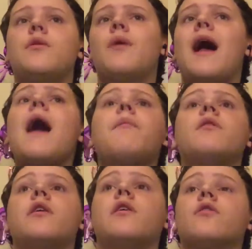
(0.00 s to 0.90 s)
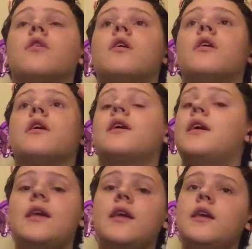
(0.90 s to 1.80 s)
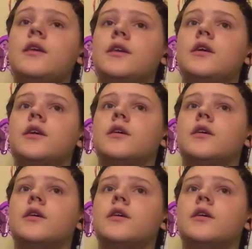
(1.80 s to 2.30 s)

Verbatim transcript: what happened is he